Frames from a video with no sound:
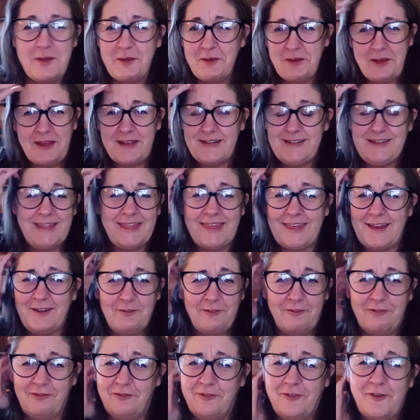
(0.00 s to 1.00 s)

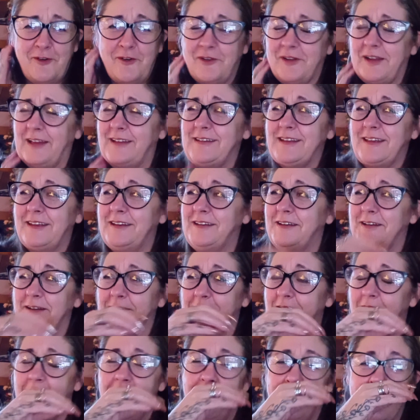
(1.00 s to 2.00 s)
Thank fuck I
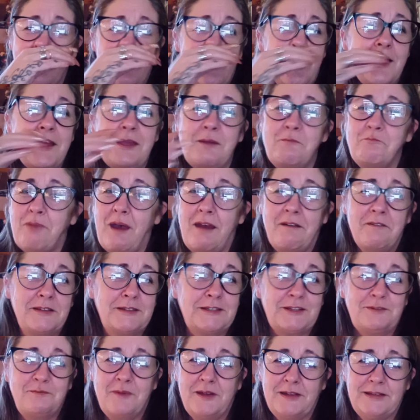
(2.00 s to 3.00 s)
didn't. I
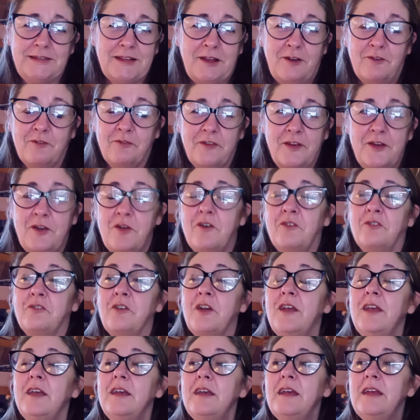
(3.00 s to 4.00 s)
embarrassed myself enough.
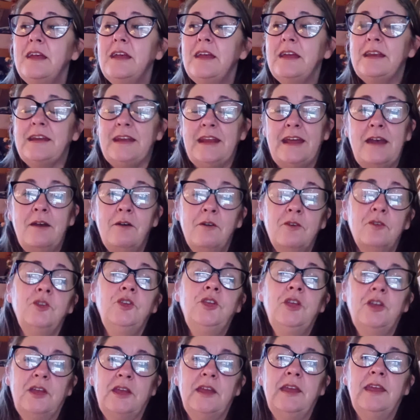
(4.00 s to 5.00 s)
Now,
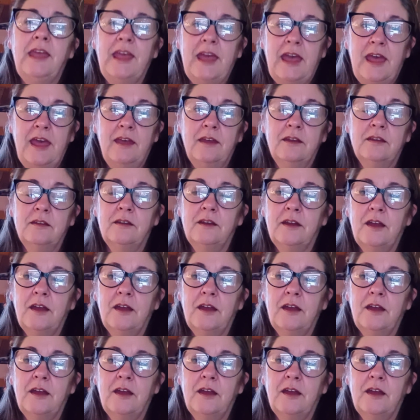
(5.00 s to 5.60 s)
you can get